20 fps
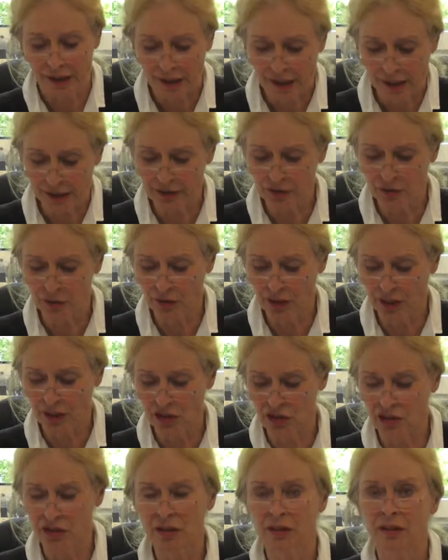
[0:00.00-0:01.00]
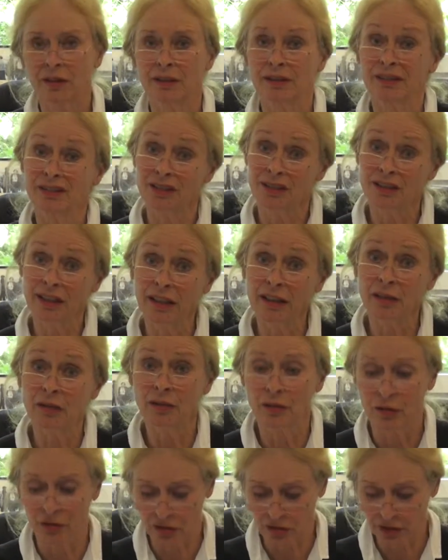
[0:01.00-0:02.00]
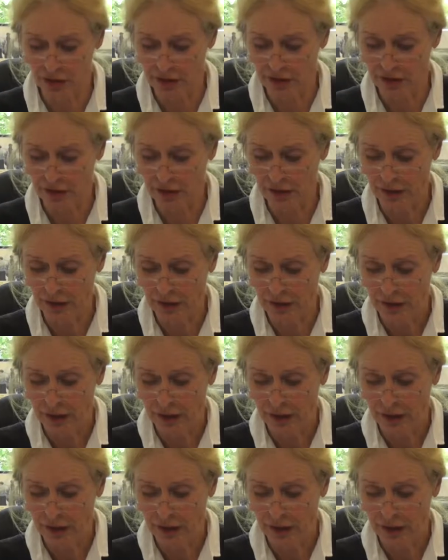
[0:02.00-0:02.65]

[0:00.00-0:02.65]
educational, psychological,